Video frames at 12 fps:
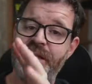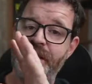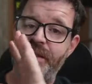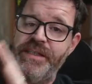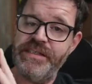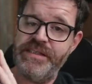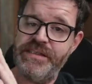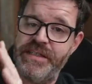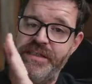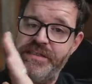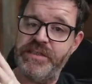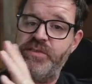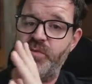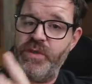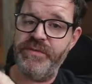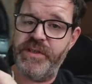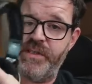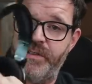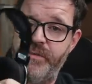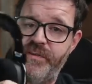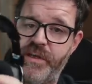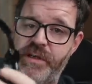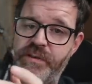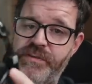This is a derivative
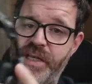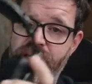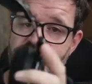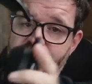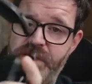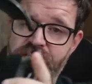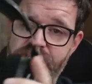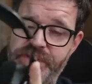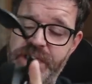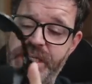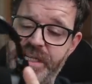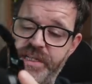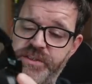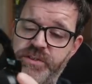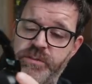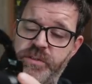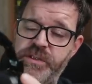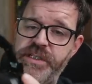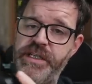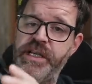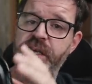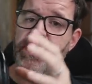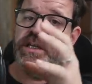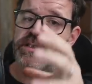of that 580 Jubilee.
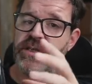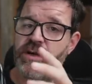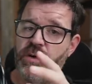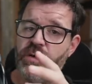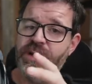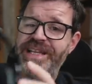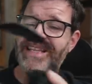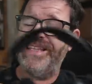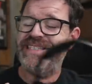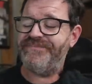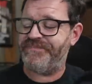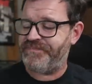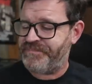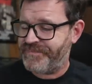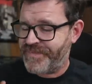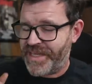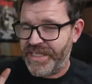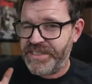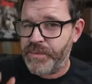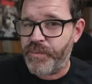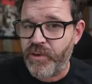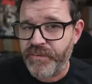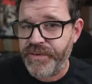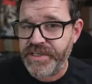So it's a
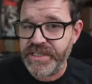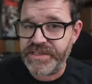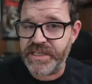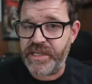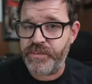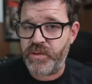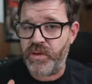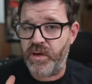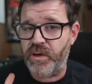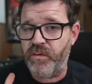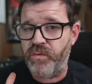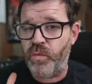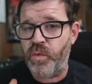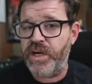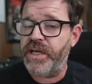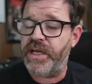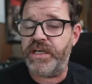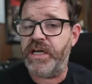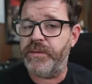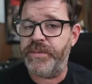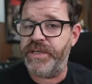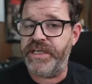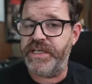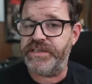perfect example of when a
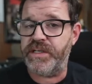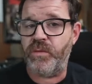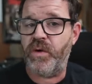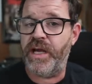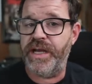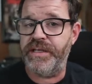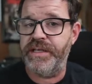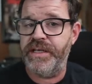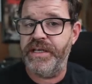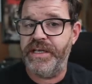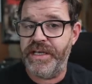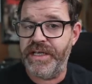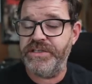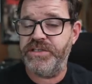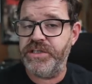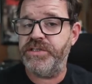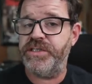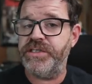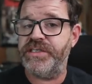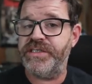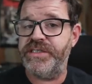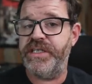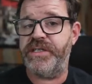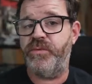company gets it right, it should just
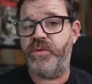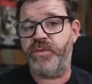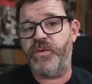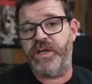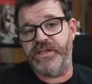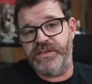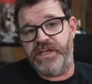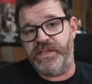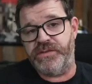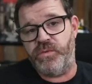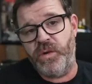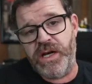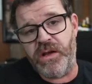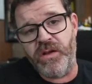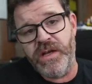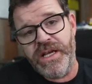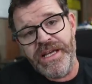stick with what it does well.